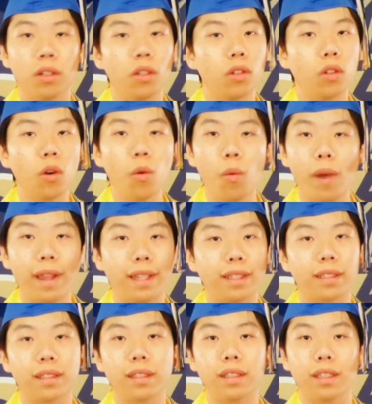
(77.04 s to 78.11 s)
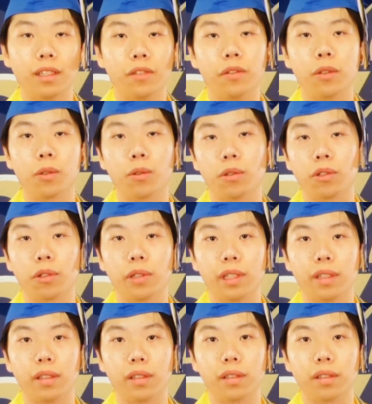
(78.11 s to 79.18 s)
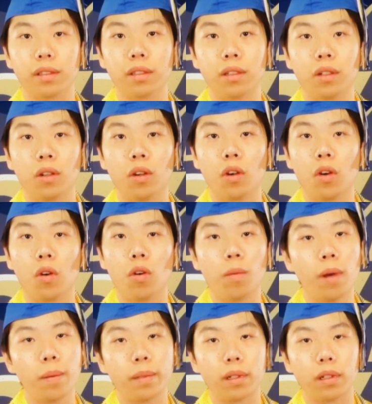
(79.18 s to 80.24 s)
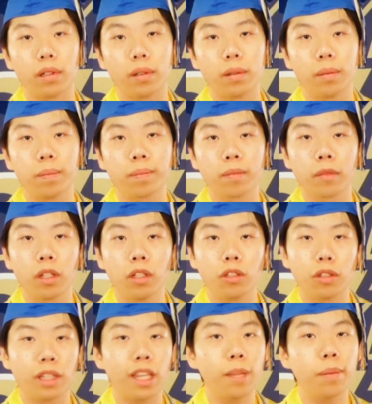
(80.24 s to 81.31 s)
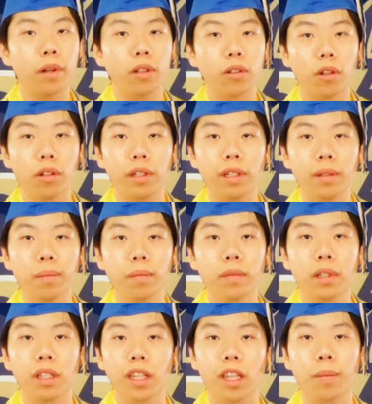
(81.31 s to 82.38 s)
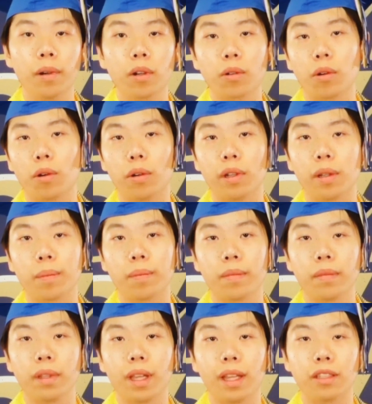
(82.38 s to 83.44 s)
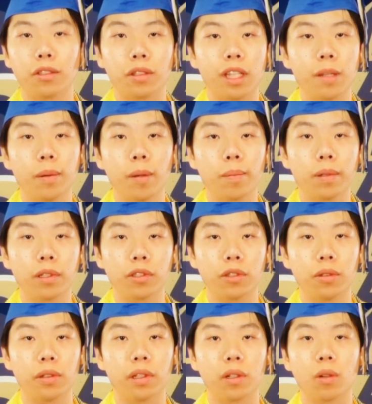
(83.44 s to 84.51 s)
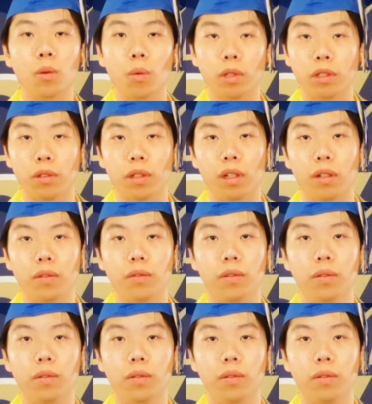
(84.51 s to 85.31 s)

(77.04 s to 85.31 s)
Don't waste these few crucial years. Remember, to keep on learning, keep on growing, and to keep on pursuing what you love.